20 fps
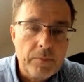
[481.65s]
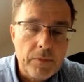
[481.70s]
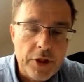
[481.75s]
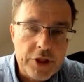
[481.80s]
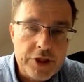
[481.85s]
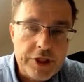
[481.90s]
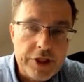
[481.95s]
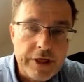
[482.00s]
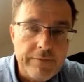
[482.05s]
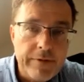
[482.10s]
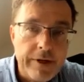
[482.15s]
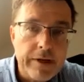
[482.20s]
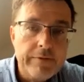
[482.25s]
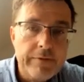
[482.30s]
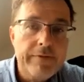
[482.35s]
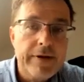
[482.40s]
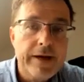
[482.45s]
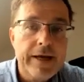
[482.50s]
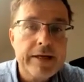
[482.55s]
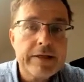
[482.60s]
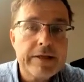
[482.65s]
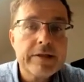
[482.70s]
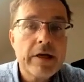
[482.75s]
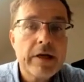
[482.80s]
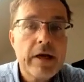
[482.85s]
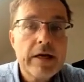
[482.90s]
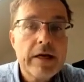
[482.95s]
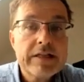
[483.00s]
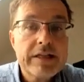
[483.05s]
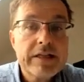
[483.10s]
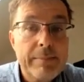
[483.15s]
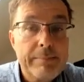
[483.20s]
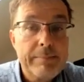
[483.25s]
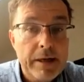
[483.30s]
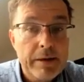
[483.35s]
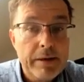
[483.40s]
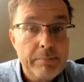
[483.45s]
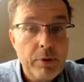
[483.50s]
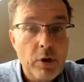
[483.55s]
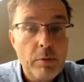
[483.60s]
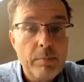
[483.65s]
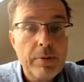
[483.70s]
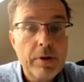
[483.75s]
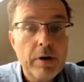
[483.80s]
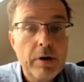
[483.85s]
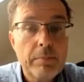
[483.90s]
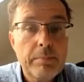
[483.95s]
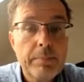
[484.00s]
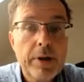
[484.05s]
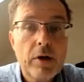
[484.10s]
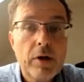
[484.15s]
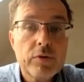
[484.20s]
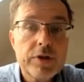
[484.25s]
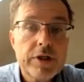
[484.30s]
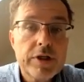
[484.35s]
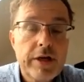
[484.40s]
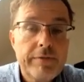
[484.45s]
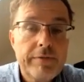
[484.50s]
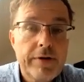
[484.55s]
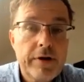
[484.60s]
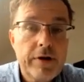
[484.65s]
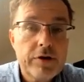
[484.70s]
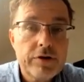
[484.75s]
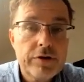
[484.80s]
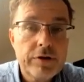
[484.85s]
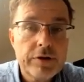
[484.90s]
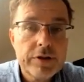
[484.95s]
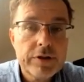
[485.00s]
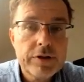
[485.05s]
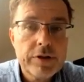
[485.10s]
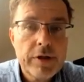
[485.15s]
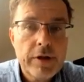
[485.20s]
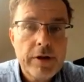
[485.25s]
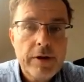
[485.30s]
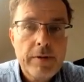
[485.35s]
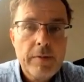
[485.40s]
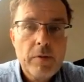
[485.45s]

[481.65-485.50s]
discovery phase, skipping proper POC definitions.